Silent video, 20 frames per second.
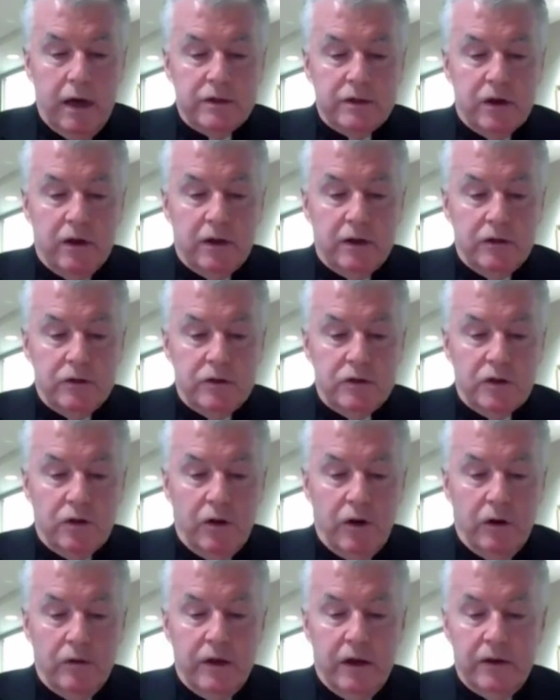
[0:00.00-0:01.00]
are
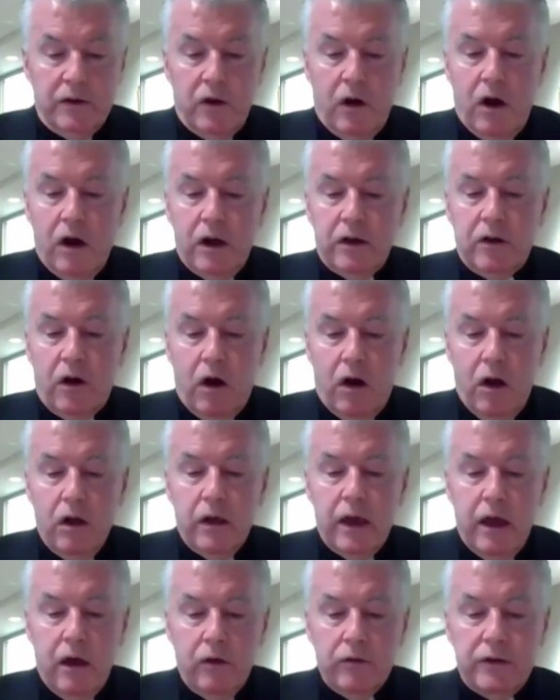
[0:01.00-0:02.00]
concerned that not all
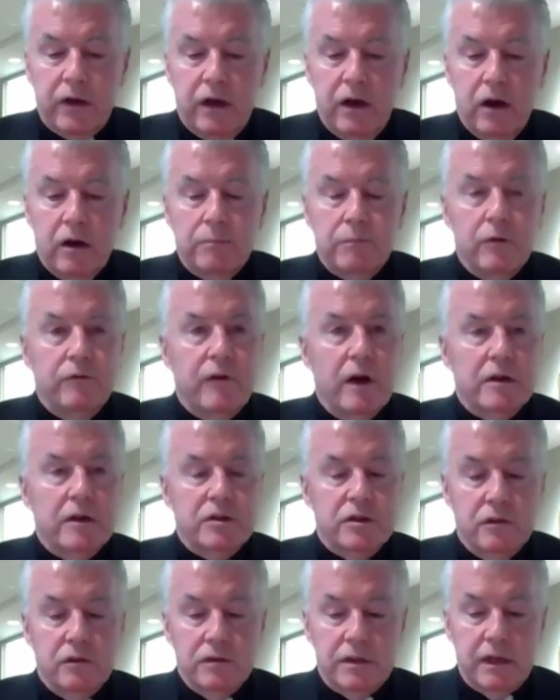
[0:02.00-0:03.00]
healthcare
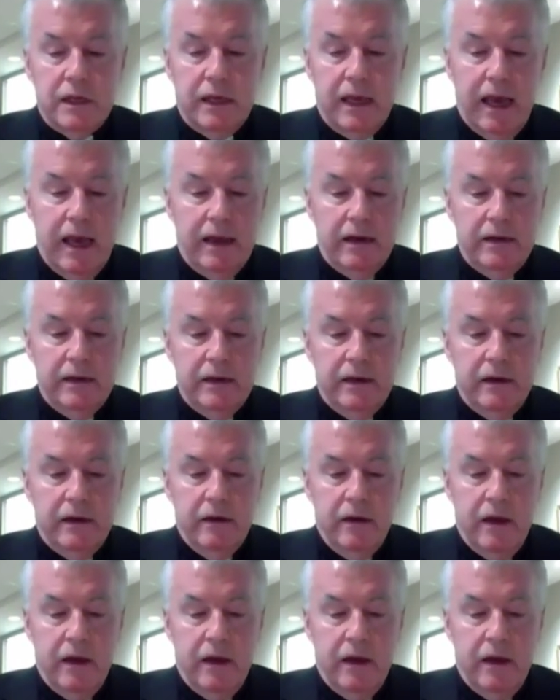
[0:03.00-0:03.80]
professionals in Canada